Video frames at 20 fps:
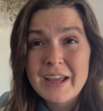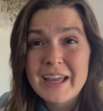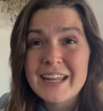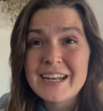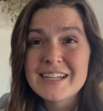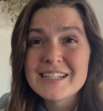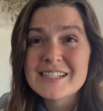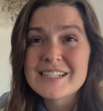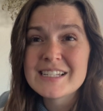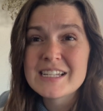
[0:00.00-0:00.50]
and
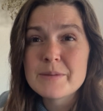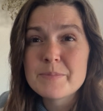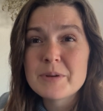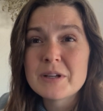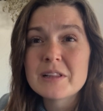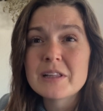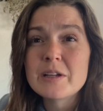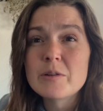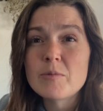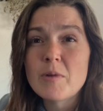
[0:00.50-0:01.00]
it's
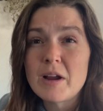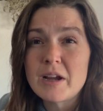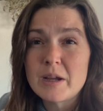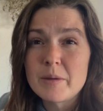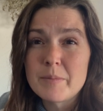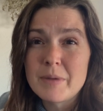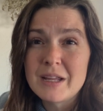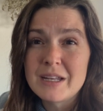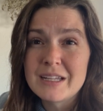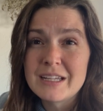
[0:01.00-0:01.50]
typically
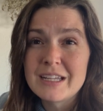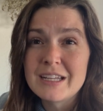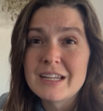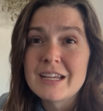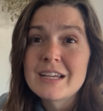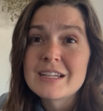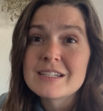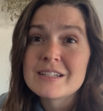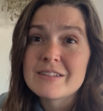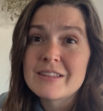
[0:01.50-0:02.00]
recommended
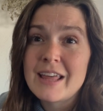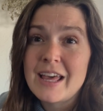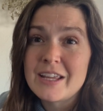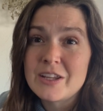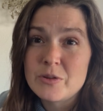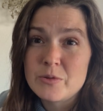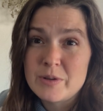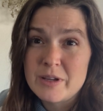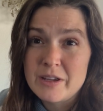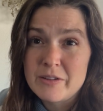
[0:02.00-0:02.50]
that
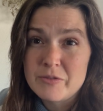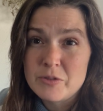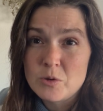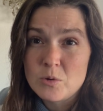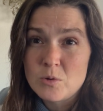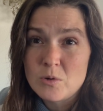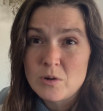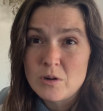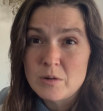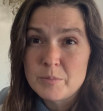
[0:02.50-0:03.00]
you give
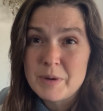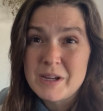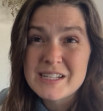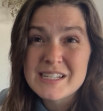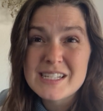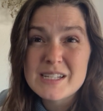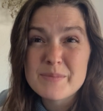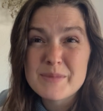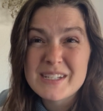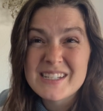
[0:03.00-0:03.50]
your
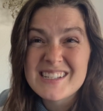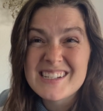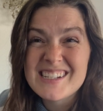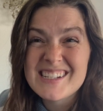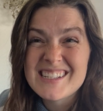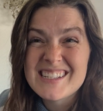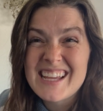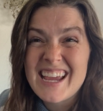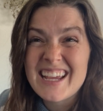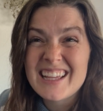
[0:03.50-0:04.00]
penstemon
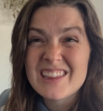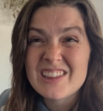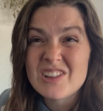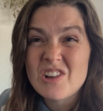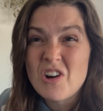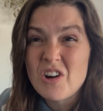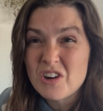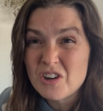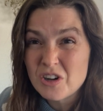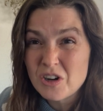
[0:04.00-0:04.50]
seeds a
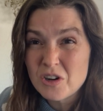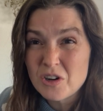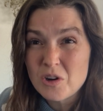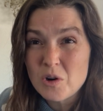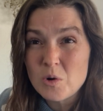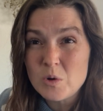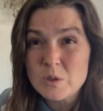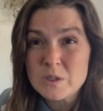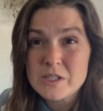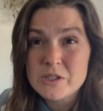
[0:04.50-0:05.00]
longer
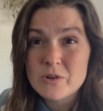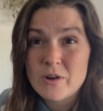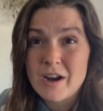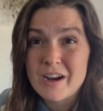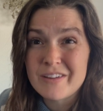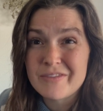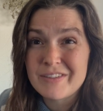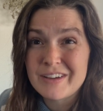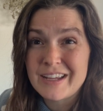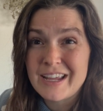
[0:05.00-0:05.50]
cold
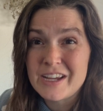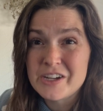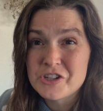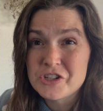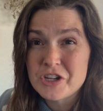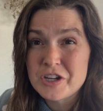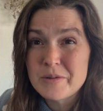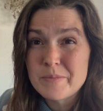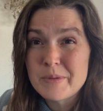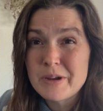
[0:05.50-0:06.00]

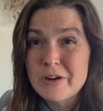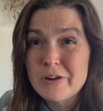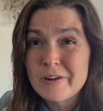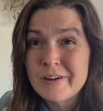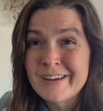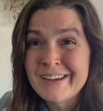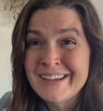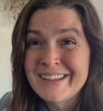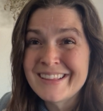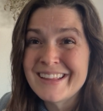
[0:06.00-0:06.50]
stratification
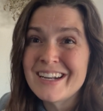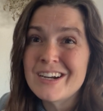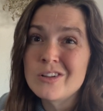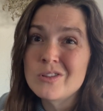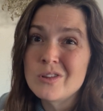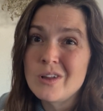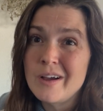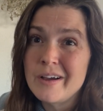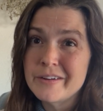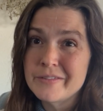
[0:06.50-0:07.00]
period than a
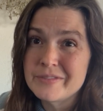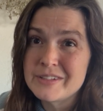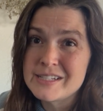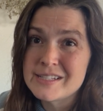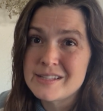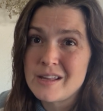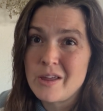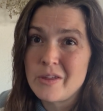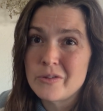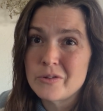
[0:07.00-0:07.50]
lot of
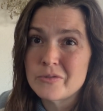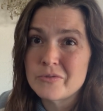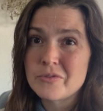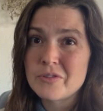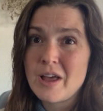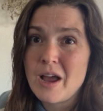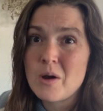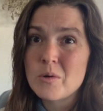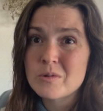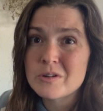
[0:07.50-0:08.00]
these other
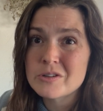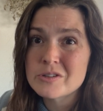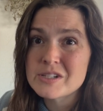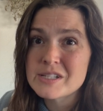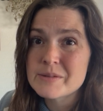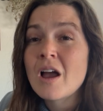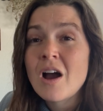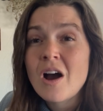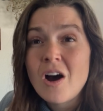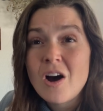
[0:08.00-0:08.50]

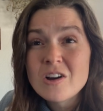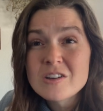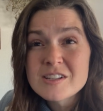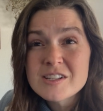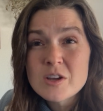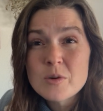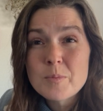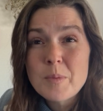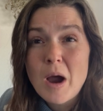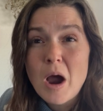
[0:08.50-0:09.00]
flowers.
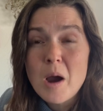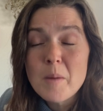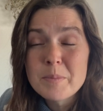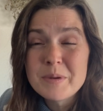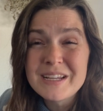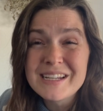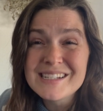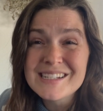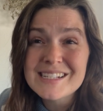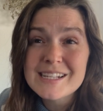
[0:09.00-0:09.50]
Also
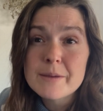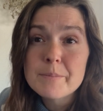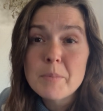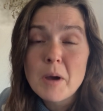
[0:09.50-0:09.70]
poppies.